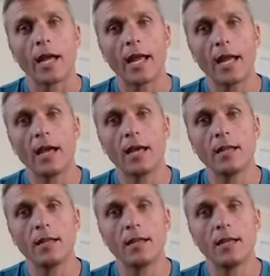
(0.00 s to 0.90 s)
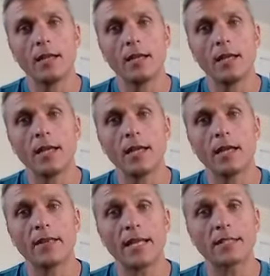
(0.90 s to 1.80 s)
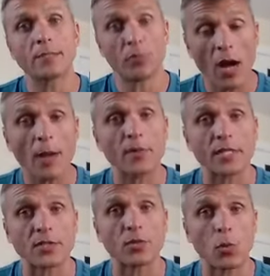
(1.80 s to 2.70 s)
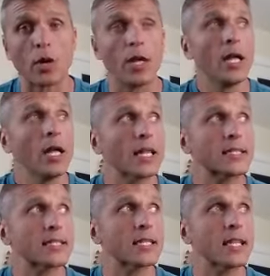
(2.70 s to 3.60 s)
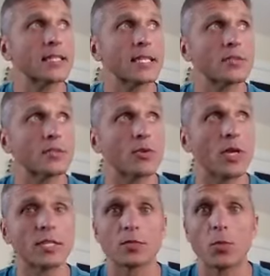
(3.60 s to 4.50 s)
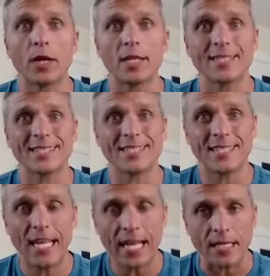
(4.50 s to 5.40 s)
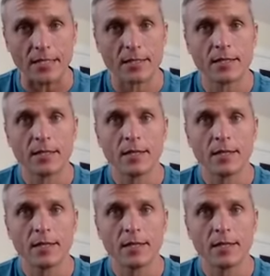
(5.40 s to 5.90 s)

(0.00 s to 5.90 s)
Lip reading: And that's property. So let's answer the question, what is estate?